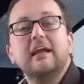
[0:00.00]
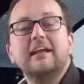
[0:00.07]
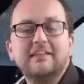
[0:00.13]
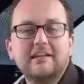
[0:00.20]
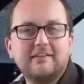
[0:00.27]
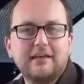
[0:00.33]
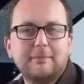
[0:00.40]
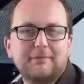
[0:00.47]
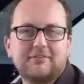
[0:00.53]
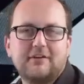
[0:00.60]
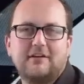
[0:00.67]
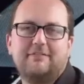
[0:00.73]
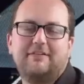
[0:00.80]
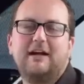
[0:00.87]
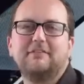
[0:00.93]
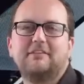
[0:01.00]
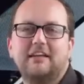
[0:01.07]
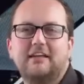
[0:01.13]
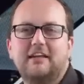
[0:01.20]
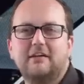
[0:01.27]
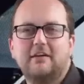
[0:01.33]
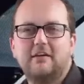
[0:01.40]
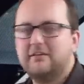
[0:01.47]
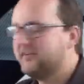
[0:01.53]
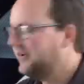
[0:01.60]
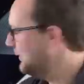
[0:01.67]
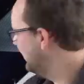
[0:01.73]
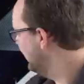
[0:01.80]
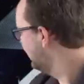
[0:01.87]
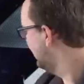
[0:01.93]
In this episode of Haltech Heroes,
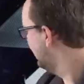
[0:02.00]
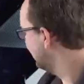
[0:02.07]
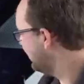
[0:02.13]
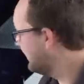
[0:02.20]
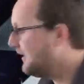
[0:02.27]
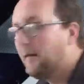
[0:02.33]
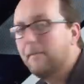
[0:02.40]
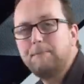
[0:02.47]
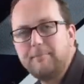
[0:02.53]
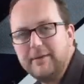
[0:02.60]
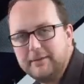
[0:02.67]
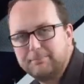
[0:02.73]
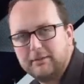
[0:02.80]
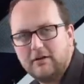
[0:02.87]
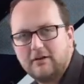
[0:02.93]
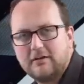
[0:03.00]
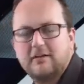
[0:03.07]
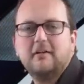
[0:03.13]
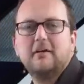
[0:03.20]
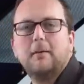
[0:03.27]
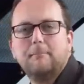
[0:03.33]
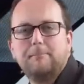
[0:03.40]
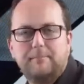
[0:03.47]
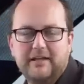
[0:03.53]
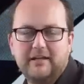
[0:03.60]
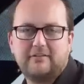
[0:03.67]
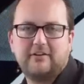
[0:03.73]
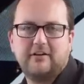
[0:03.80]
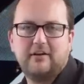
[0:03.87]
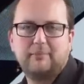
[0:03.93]
we're talking big block,
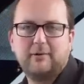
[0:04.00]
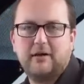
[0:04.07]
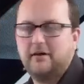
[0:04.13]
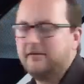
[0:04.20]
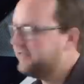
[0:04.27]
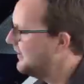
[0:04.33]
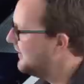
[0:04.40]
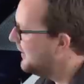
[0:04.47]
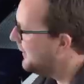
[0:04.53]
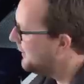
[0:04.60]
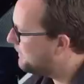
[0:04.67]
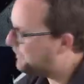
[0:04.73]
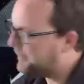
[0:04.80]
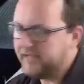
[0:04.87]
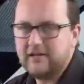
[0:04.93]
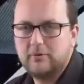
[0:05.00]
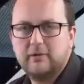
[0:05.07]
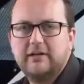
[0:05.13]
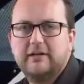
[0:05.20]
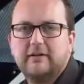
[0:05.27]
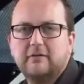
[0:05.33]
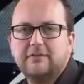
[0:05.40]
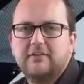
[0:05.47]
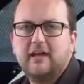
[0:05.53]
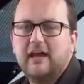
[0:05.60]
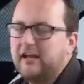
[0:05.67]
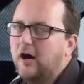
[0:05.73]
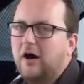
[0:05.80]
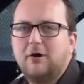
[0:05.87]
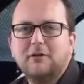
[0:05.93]
big turbos, big wheels,
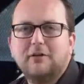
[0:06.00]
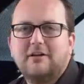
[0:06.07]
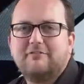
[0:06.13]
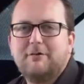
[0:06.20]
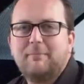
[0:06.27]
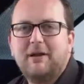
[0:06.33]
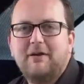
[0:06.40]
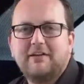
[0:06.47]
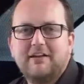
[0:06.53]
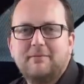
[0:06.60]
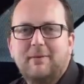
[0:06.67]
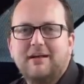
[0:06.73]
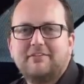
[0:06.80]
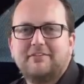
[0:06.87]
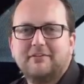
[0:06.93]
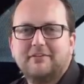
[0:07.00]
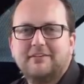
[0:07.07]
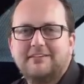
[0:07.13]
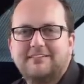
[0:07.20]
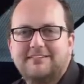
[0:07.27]
and a whole lot of American muscle.